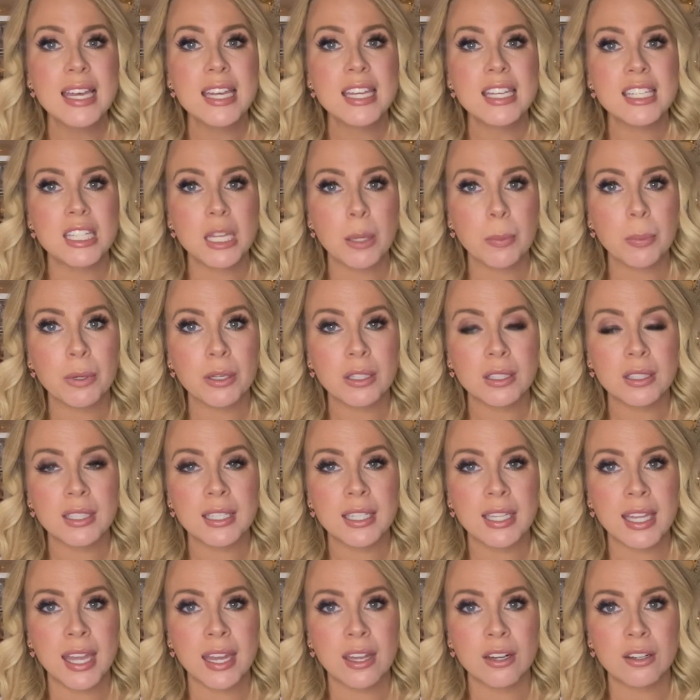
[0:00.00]
Typically,
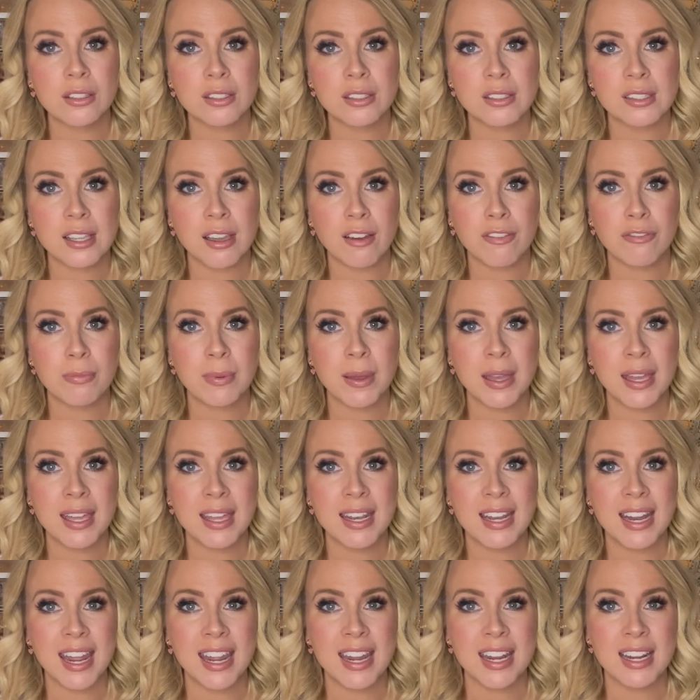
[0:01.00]
candles have
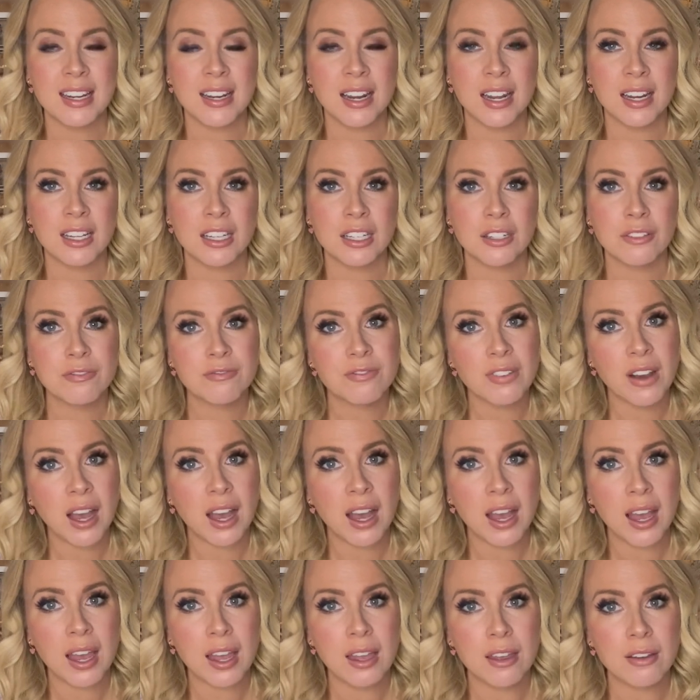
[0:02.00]
been
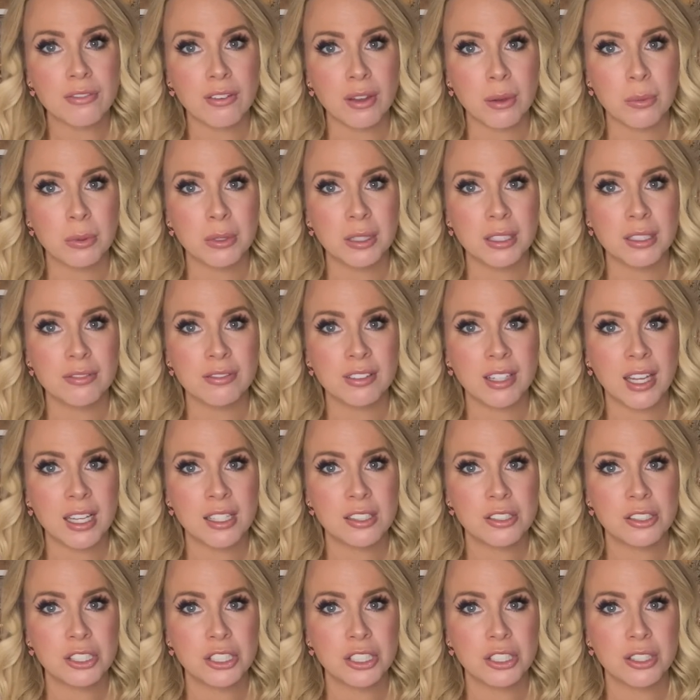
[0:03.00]
$8.95. I believe
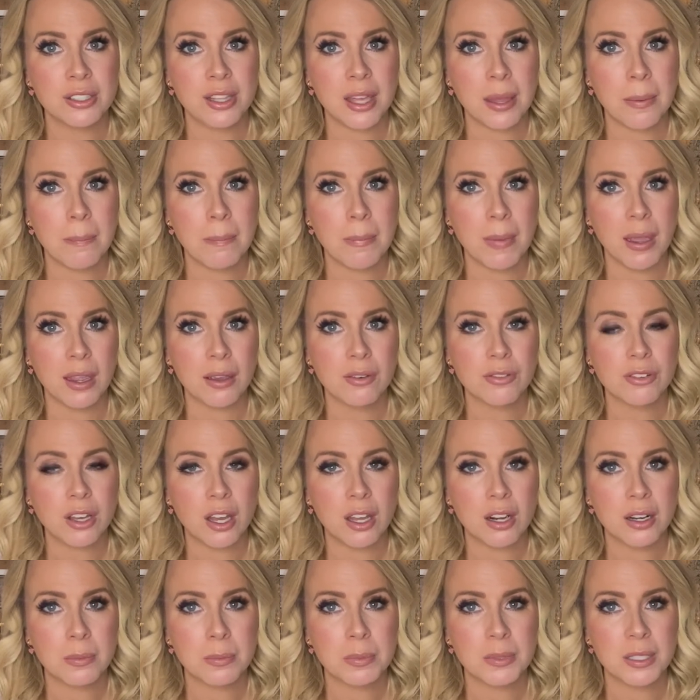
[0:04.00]
last year they may have
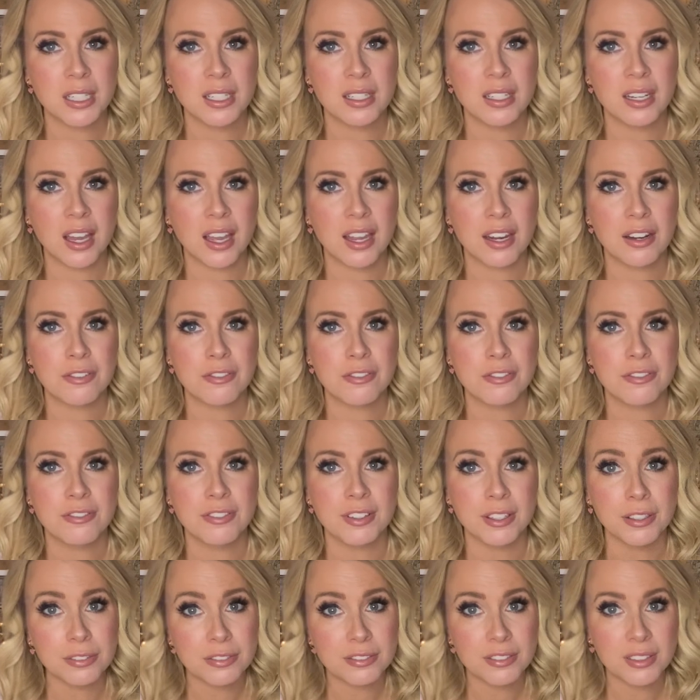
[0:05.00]
gone up to
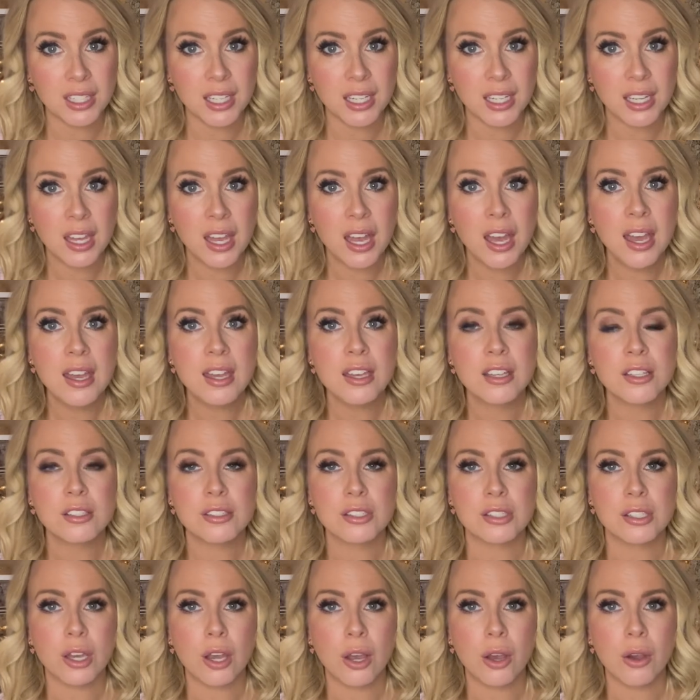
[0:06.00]
$9.50.
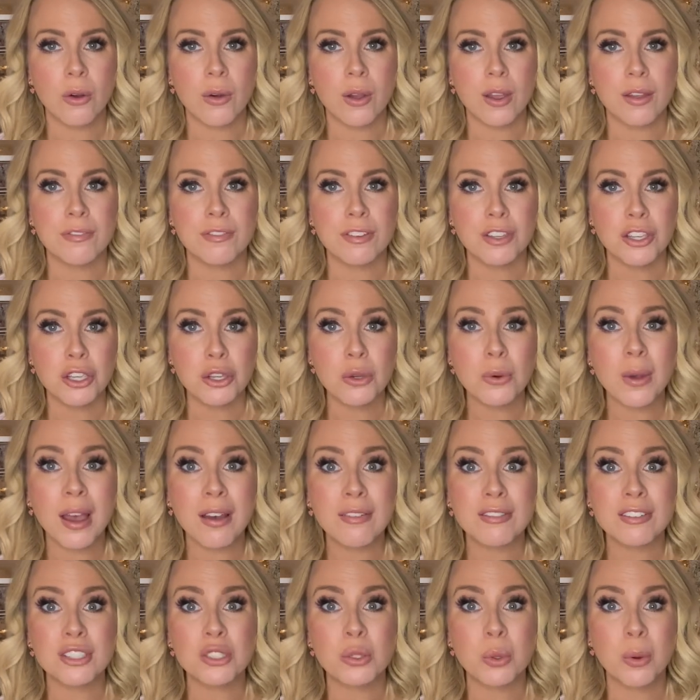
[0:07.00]
So if you have
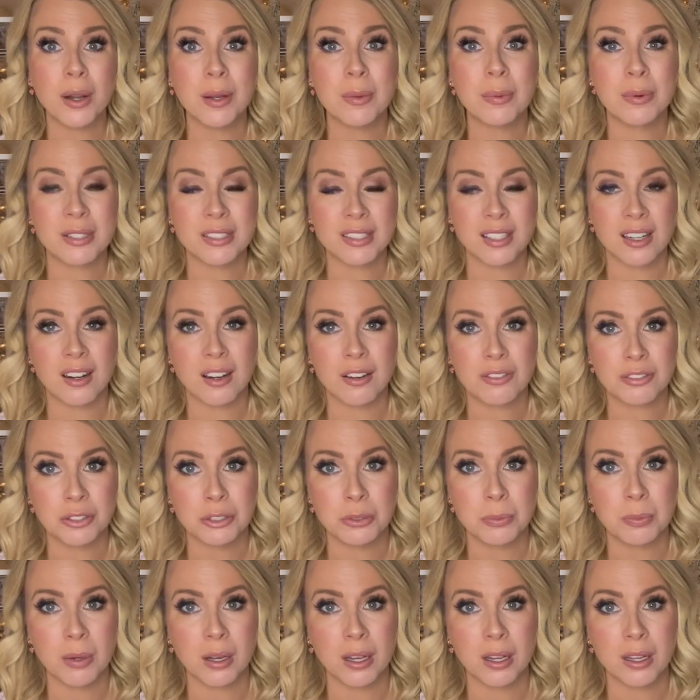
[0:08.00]
a 20% off
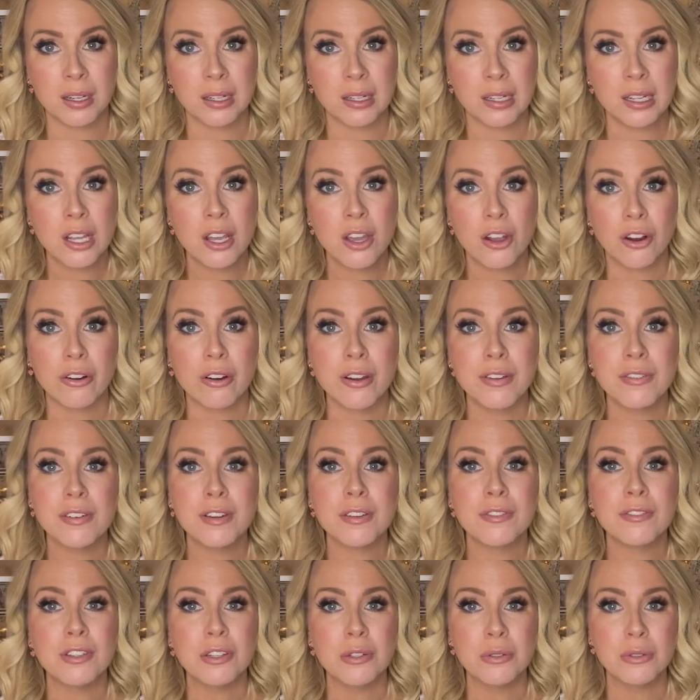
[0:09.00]
coupon, or even
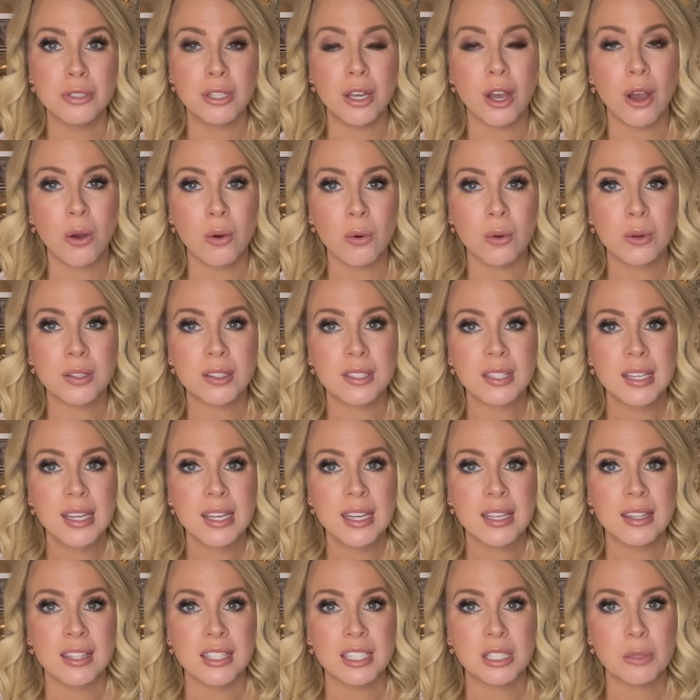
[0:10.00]
if you don't,
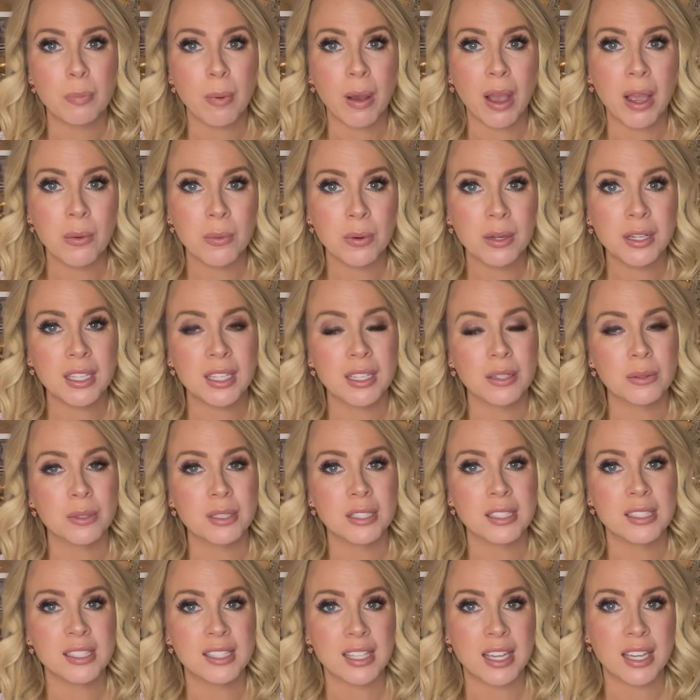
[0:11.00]
this buy one, get one
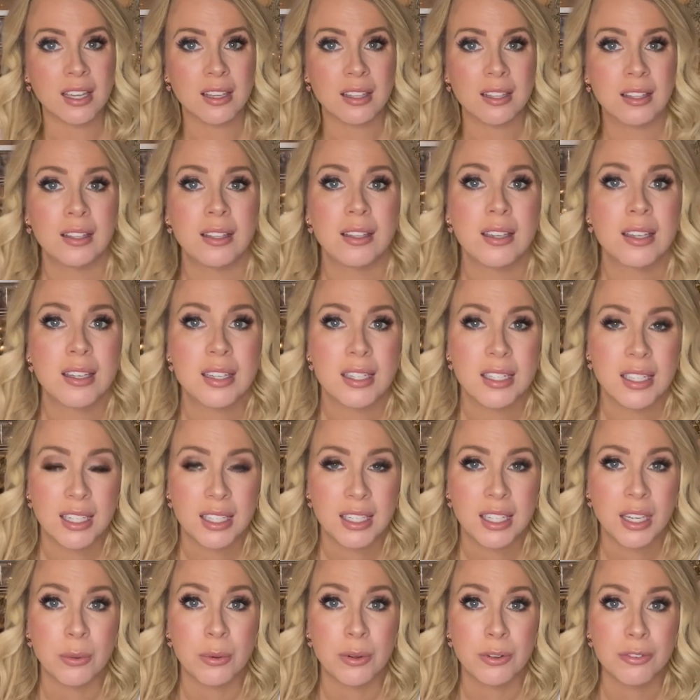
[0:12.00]
sale,
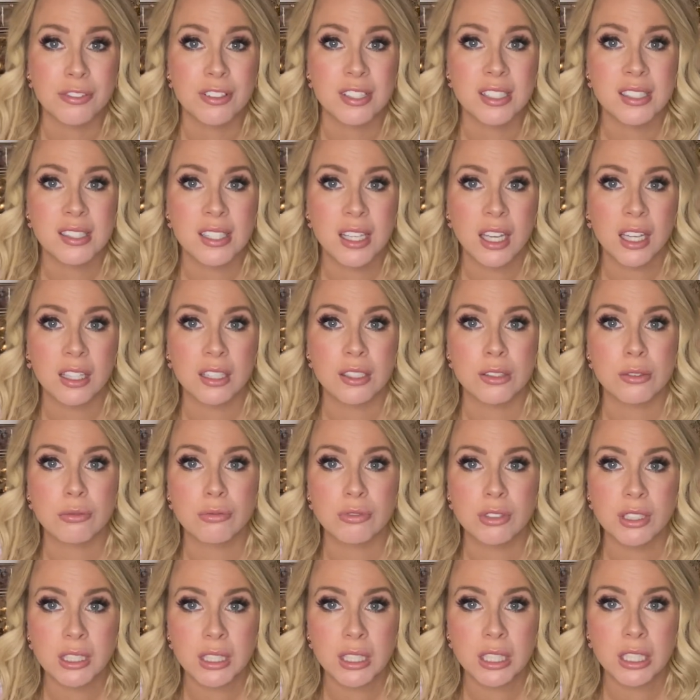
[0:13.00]
get one free sale is
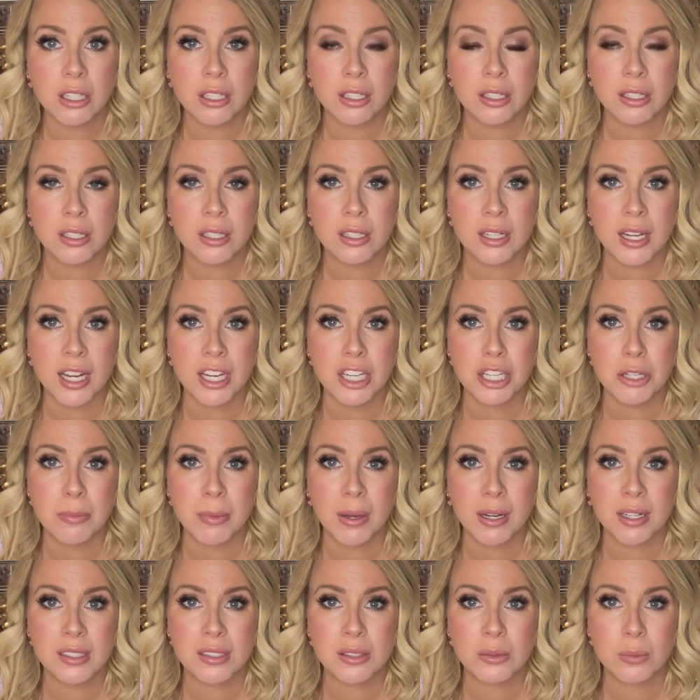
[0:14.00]
really good, and you
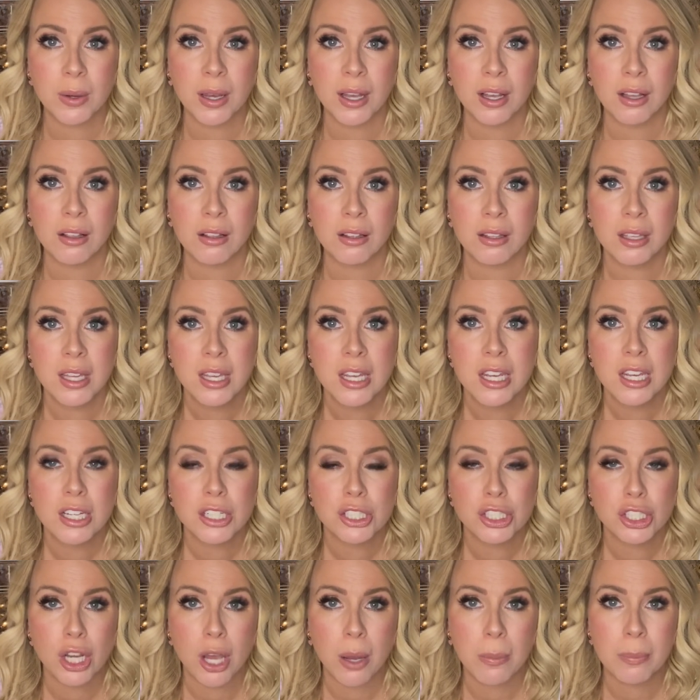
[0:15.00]
might as well
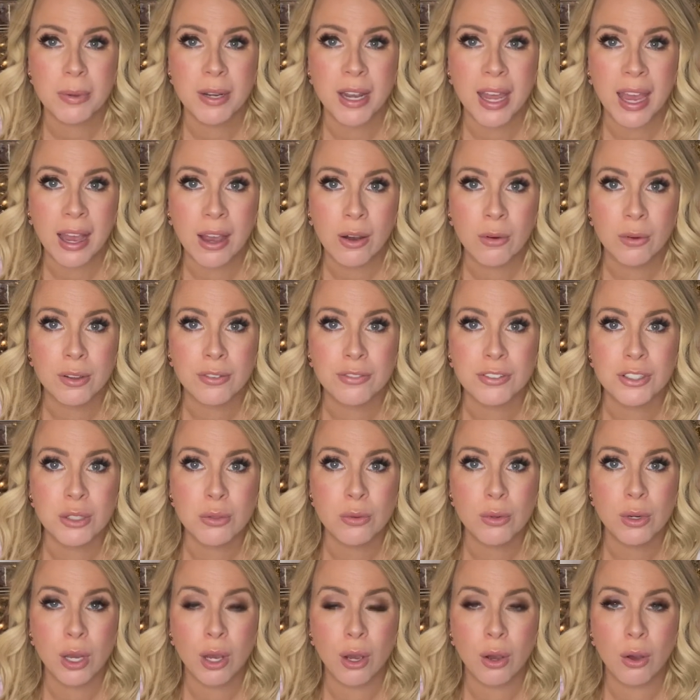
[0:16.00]
shop now if you
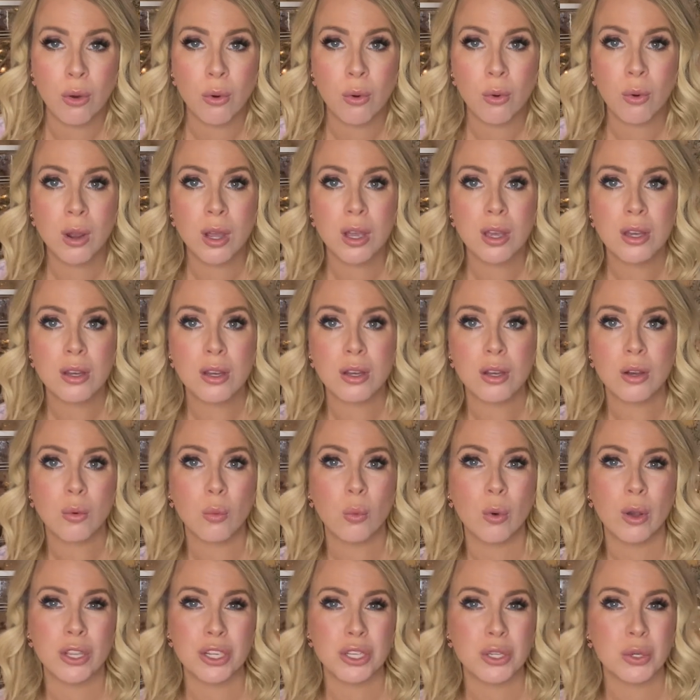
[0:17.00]
know
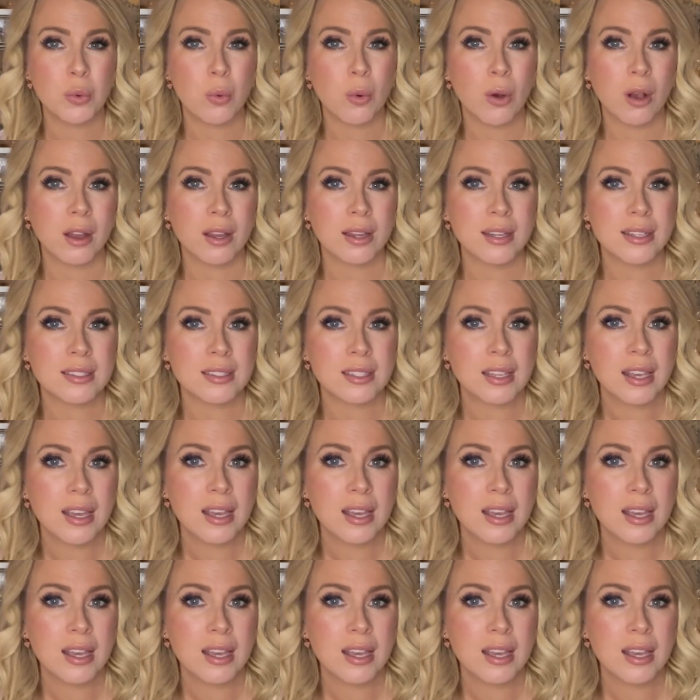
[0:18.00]
what you want